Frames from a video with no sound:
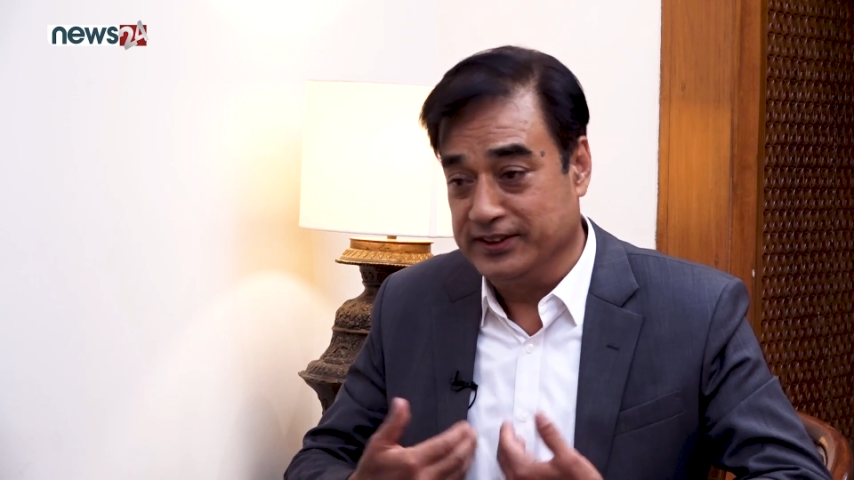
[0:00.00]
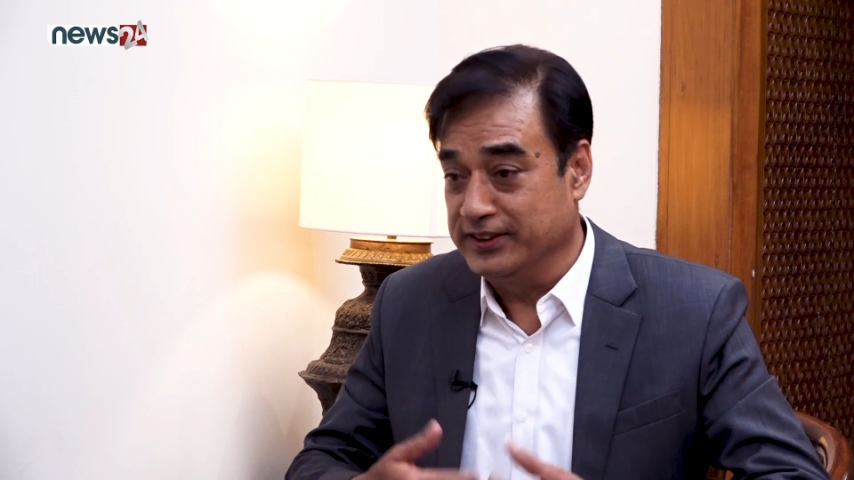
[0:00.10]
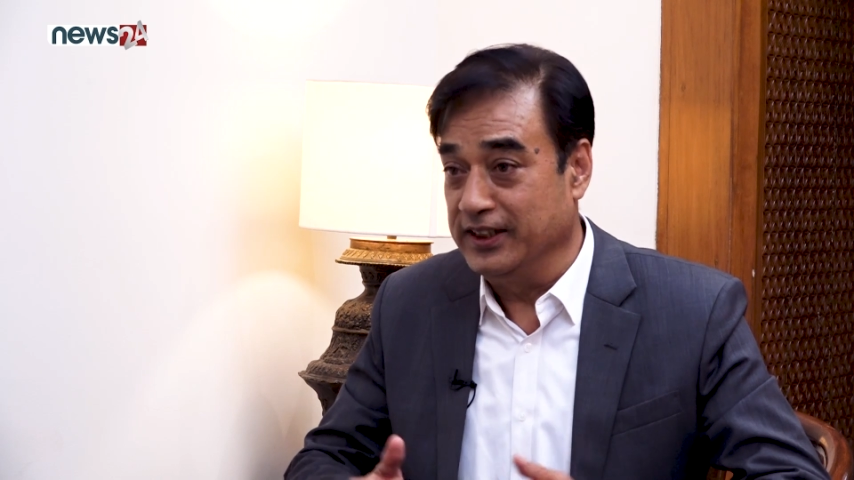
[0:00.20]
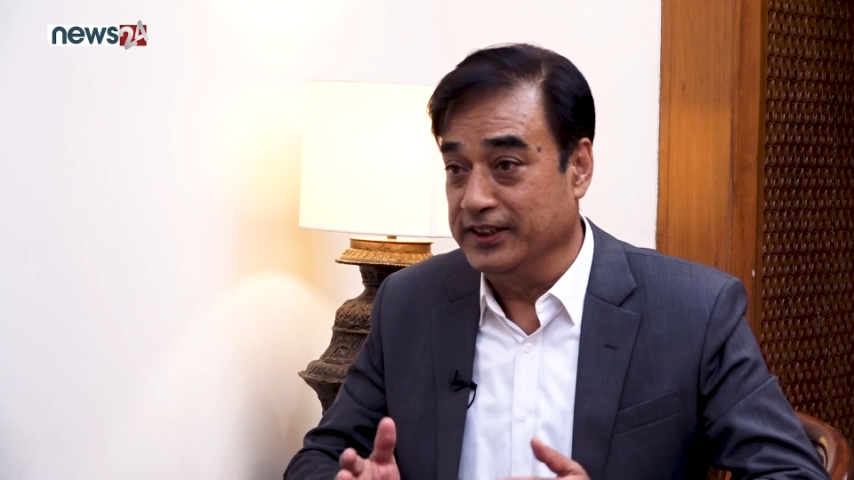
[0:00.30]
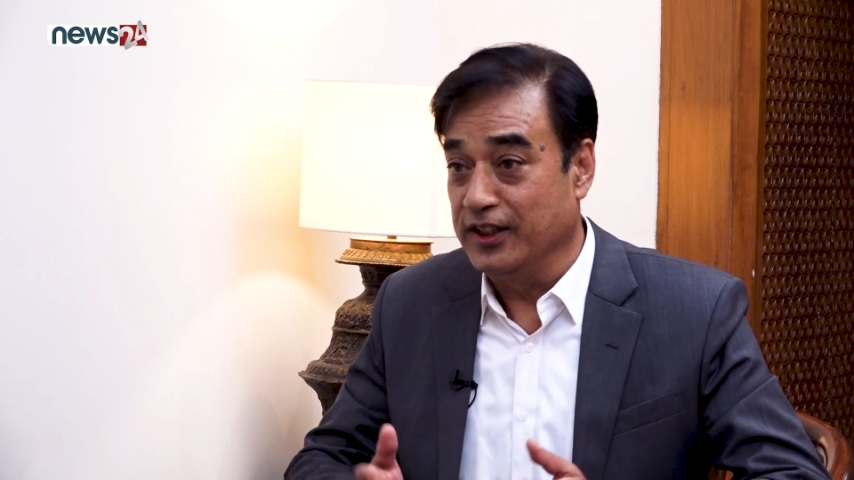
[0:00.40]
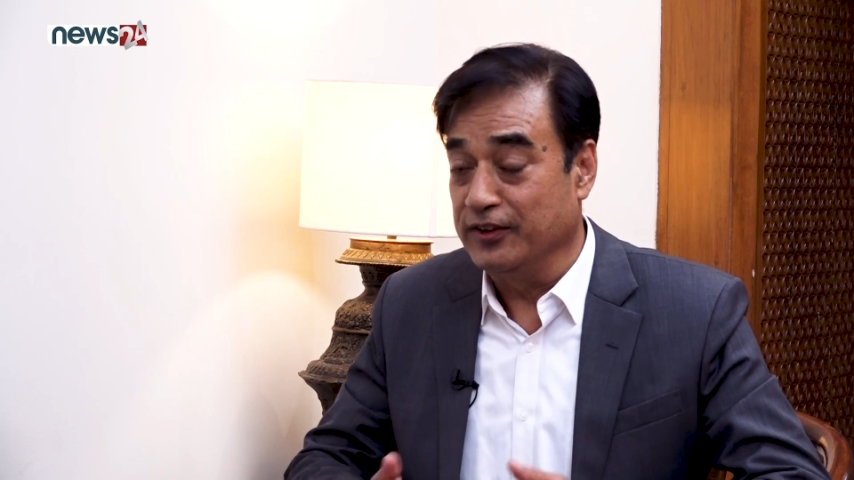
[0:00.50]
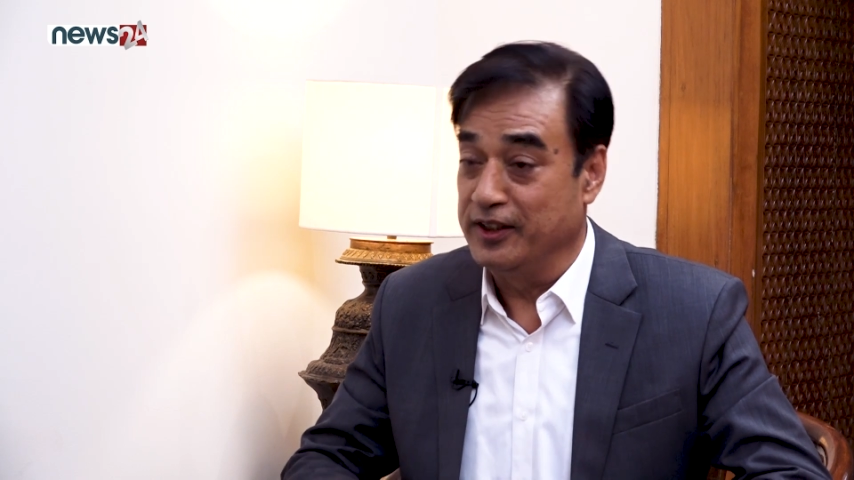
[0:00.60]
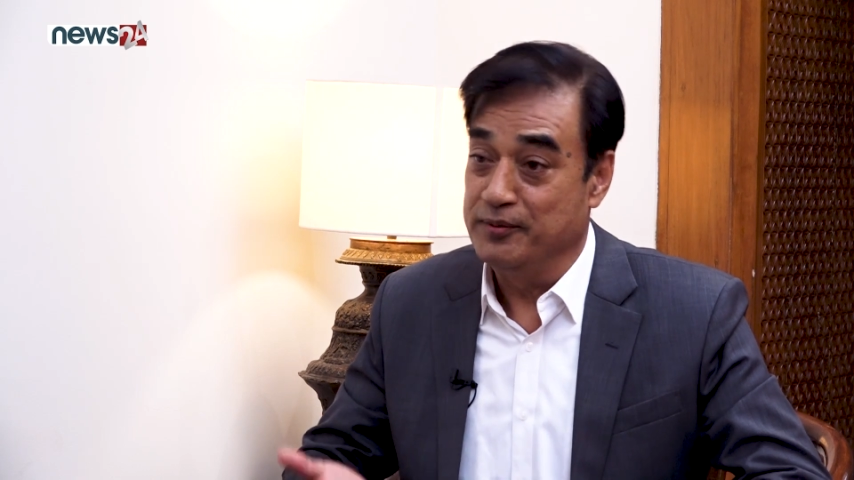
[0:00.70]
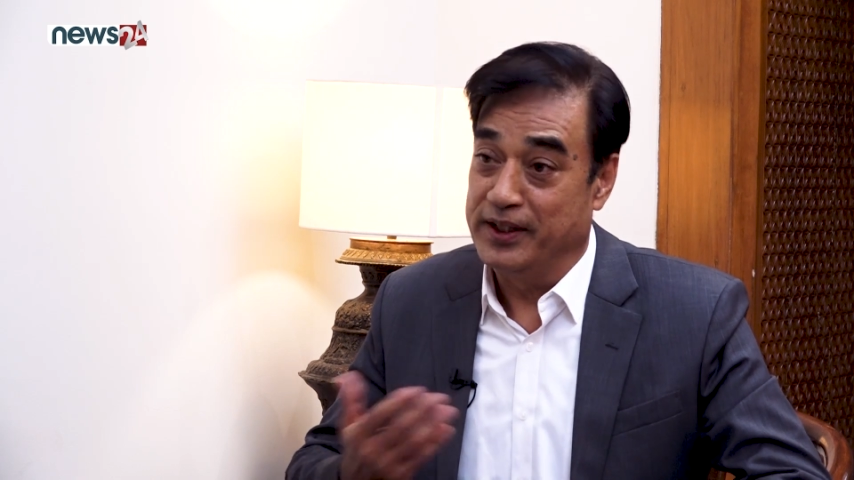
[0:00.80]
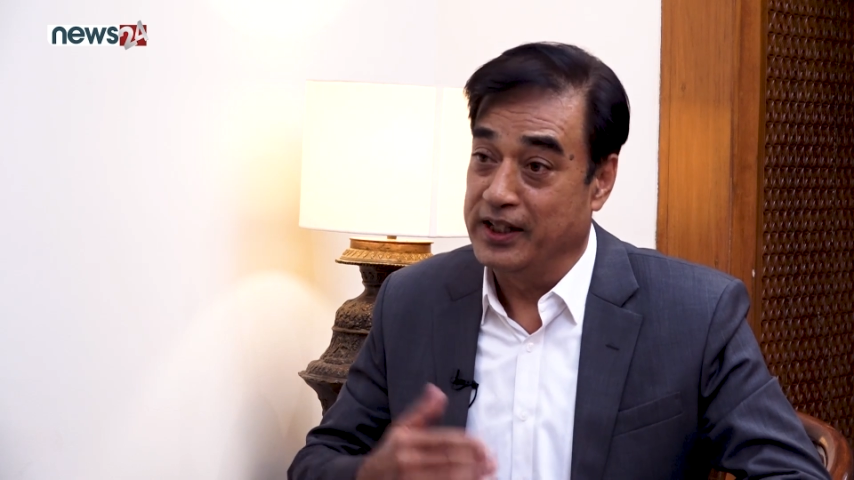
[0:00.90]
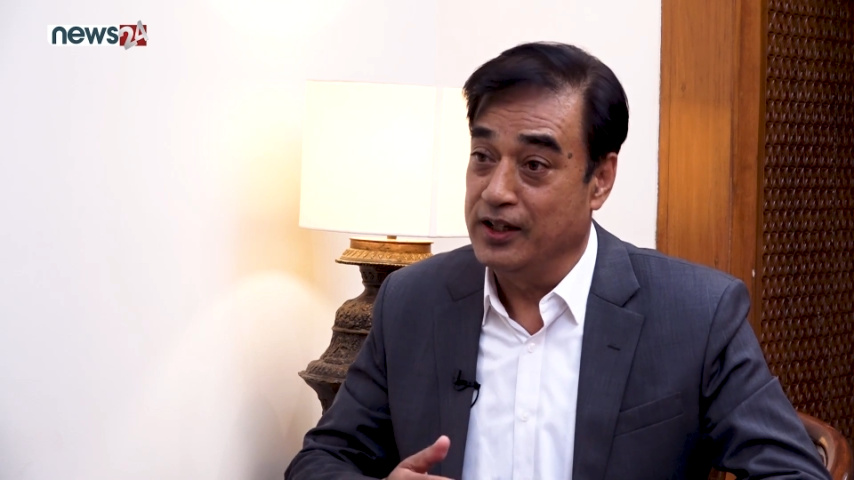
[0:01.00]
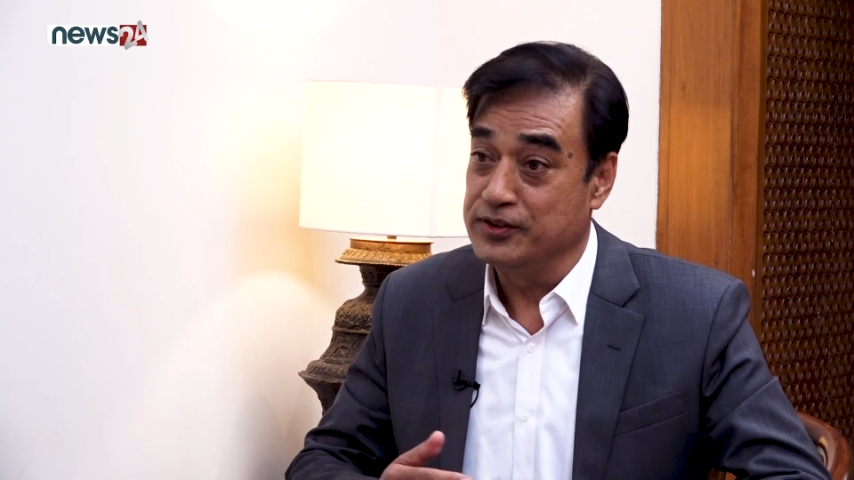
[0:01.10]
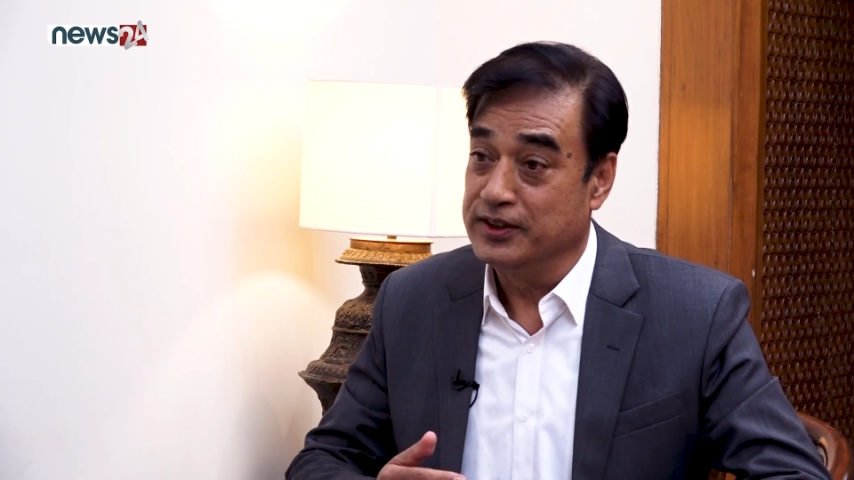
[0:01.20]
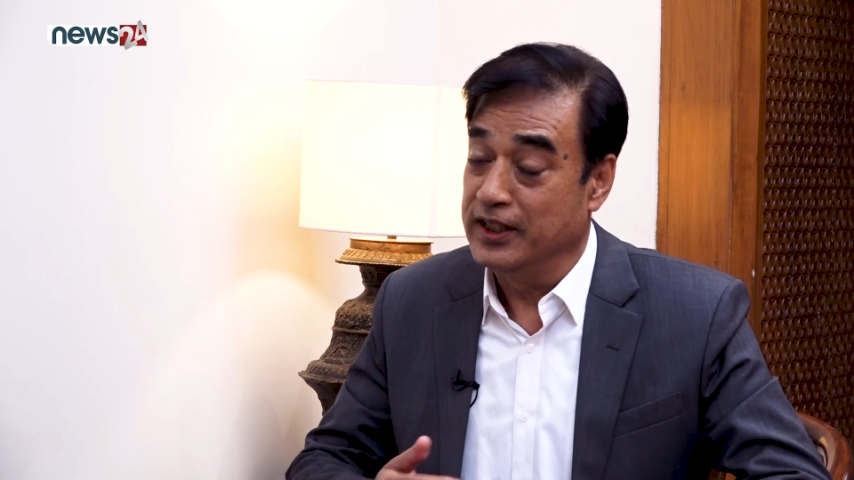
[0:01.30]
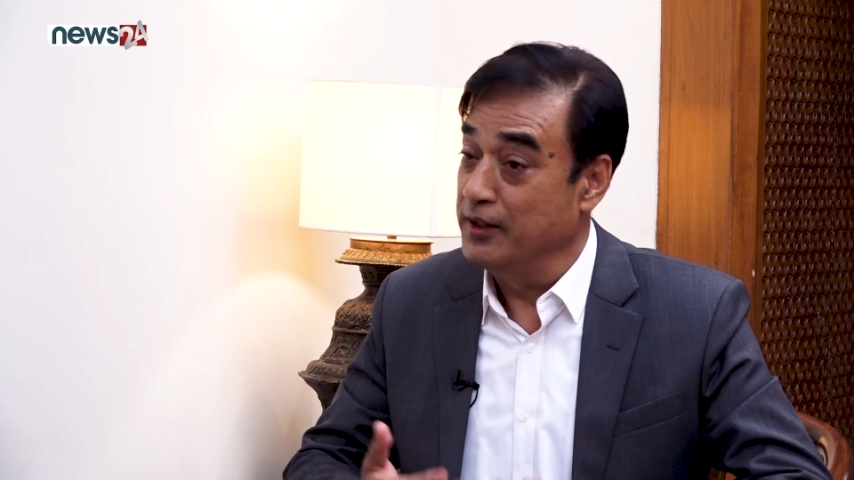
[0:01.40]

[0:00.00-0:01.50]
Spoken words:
sell it out and make house.